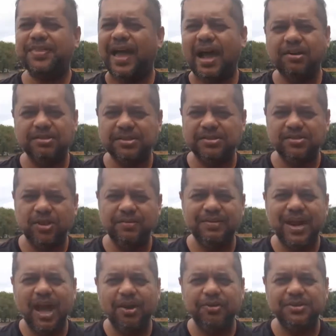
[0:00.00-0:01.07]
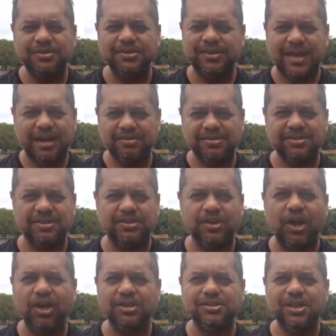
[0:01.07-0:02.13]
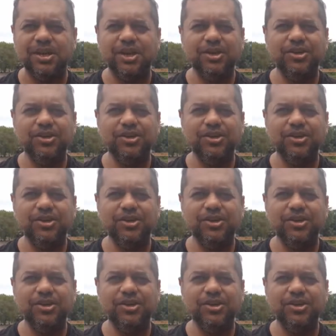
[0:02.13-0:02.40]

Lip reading: thousands or even hundreds and thousands of dollars,